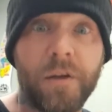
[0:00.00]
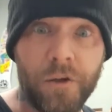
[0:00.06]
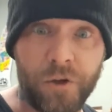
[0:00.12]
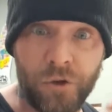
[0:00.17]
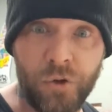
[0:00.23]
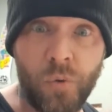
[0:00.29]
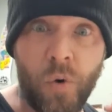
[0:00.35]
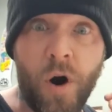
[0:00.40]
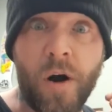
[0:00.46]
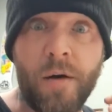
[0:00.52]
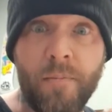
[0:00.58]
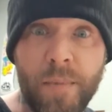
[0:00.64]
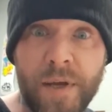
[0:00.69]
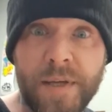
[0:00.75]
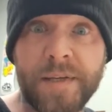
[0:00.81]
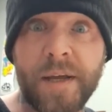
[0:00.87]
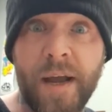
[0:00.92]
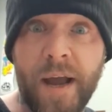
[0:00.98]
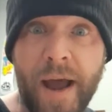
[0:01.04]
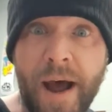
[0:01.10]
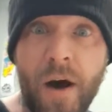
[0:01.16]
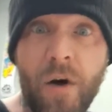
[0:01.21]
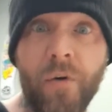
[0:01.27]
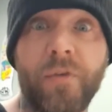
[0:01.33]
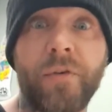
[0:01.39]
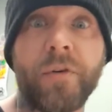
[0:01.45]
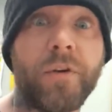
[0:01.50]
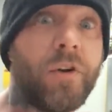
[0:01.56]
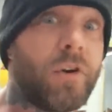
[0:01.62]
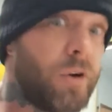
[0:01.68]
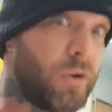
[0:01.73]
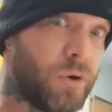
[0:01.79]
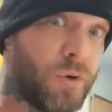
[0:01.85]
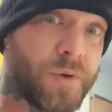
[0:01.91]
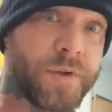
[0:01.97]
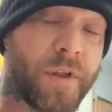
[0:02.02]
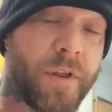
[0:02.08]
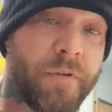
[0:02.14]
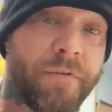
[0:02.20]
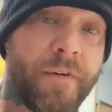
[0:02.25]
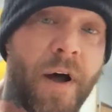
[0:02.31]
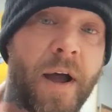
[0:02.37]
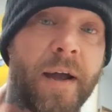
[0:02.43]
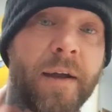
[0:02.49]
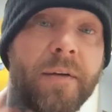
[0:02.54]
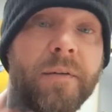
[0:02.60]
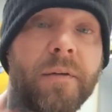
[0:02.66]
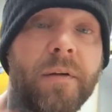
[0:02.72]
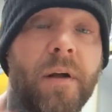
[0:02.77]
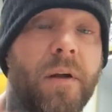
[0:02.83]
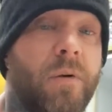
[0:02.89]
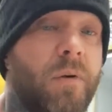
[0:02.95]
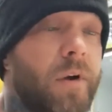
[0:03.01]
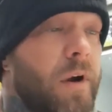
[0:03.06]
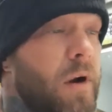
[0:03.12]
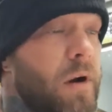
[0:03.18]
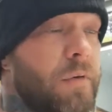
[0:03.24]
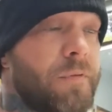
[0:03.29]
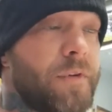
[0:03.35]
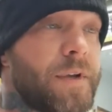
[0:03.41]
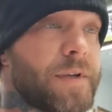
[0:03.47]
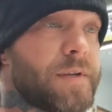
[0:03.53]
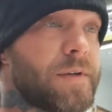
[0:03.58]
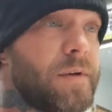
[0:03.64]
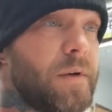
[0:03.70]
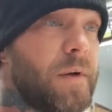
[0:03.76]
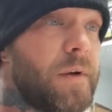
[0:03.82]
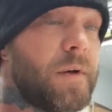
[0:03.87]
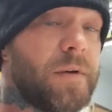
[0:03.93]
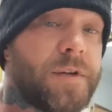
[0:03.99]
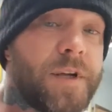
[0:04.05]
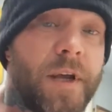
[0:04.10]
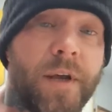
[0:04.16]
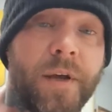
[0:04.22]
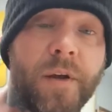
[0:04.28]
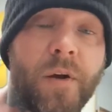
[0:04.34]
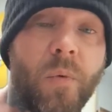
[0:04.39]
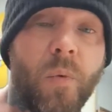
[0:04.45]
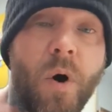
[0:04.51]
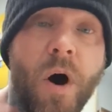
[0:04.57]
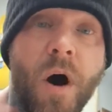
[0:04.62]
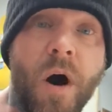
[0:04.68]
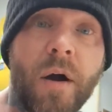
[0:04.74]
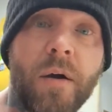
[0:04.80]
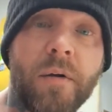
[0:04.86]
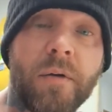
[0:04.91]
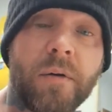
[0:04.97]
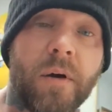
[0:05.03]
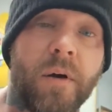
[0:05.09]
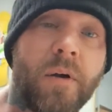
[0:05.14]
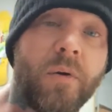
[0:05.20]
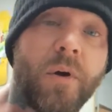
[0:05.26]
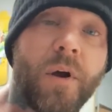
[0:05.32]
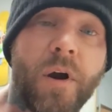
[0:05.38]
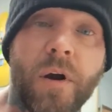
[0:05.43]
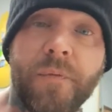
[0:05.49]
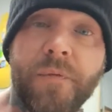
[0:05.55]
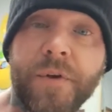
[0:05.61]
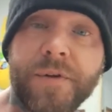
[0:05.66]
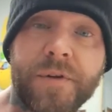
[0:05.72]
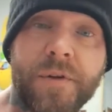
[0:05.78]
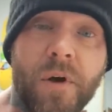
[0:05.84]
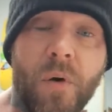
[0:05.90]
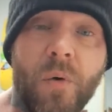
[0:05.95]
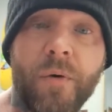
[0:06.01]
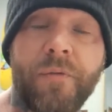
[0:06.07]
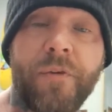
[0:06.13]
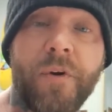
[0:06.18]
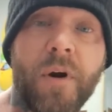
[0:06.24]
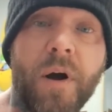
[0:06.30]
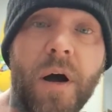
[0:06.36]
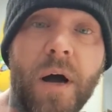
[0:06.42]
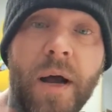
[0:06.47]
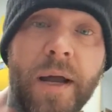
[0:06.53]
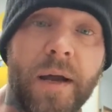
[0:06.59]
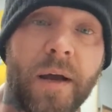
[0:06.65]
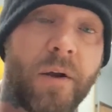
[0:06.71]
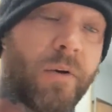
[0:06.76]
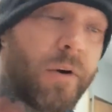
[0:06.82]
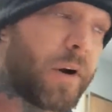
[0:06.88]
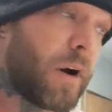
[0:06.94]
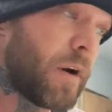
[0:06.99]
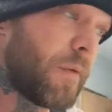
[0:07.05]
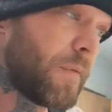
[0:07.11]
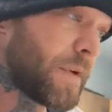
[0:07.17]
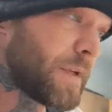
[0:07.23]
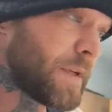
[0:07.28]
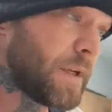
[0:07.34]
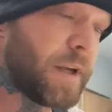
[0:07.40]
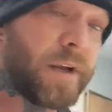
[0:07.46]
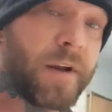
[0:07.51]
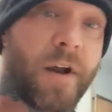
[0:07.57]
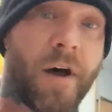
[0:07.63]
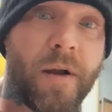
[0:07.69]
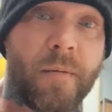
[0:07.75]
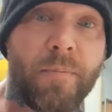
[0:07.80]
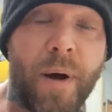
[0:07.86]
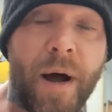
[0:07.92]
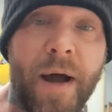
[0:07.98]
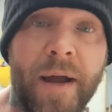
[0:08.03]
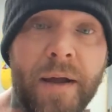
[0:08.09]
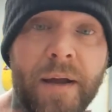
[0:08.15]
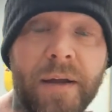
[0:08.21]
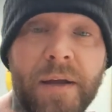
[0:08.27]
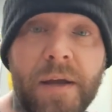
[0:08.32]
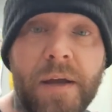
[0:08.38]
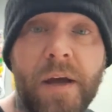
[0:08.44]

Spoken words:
you are missing out. You're losing the fight. I don't care if it's taking a walk. I don't care if it's going for a hike. I don't care if it's getting on a bike.